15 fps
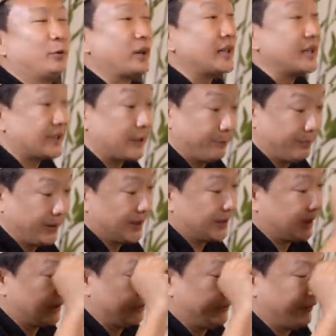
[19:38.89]
what is the
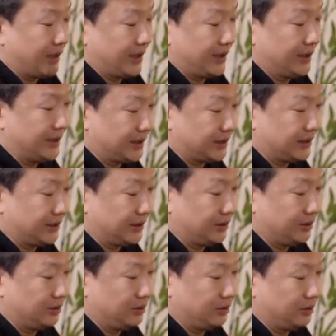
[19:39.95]
best advice
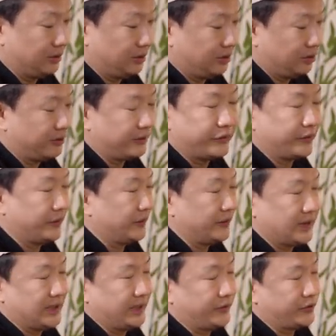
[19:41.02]
you've
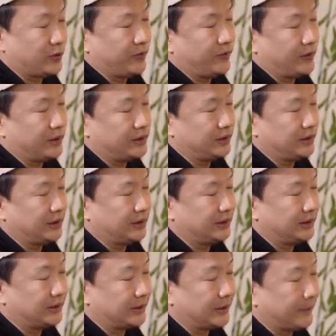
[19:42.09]
received so far today, till